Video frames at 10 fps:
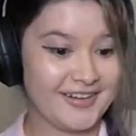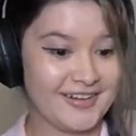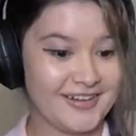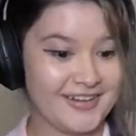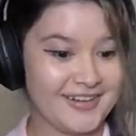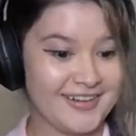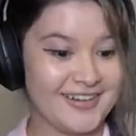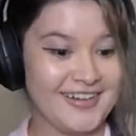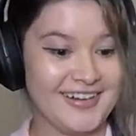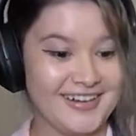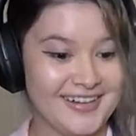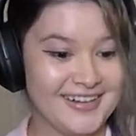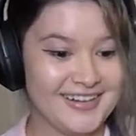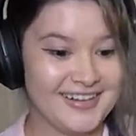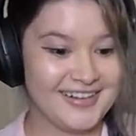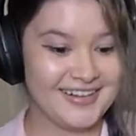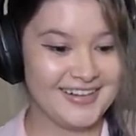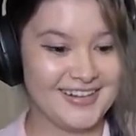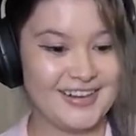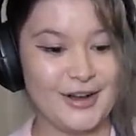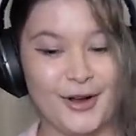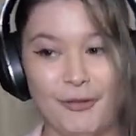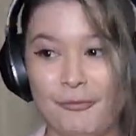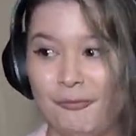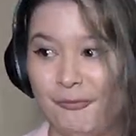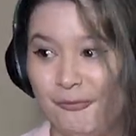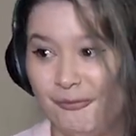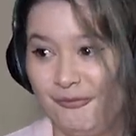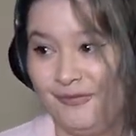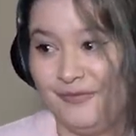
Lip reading: The person shown says nothing.